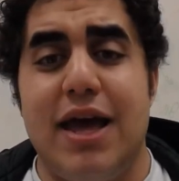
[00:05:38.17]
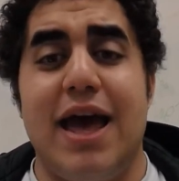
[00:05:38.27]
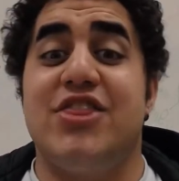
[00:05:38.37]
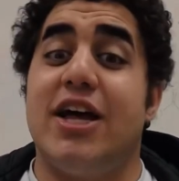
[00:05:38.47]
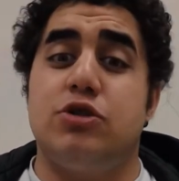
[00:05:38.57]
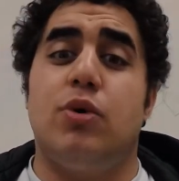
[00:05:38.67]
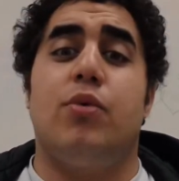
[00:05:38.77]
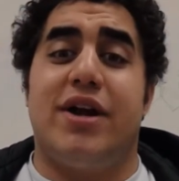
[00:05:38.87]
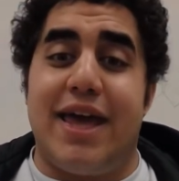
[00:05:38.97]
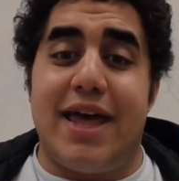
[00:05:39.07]
And that's what
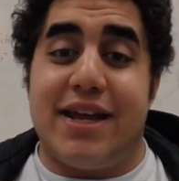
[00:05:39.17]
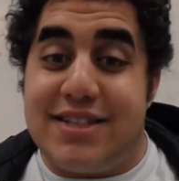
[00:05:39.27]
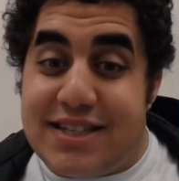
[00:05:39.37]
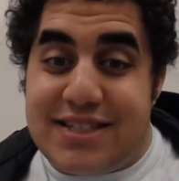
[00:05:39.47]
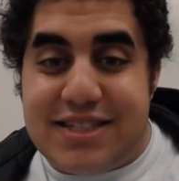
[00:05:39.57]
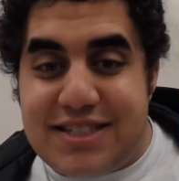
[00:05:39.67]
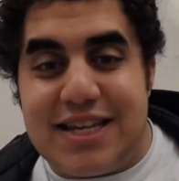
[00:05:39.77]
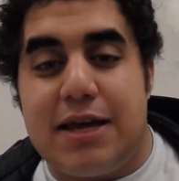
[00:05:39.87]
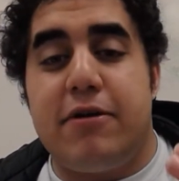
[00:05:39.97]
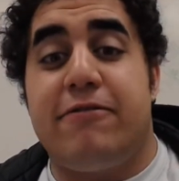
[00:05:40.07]
we're getting. It's the
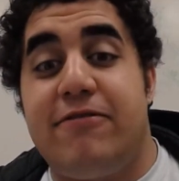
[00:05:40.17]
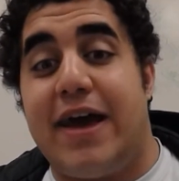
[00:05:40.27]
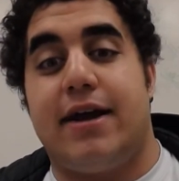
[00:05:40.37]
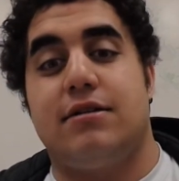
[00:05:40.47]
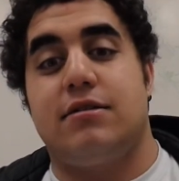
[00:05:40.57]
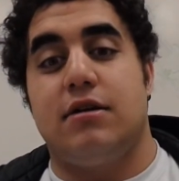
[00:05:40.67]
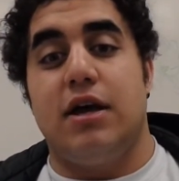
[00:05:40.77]
same effect.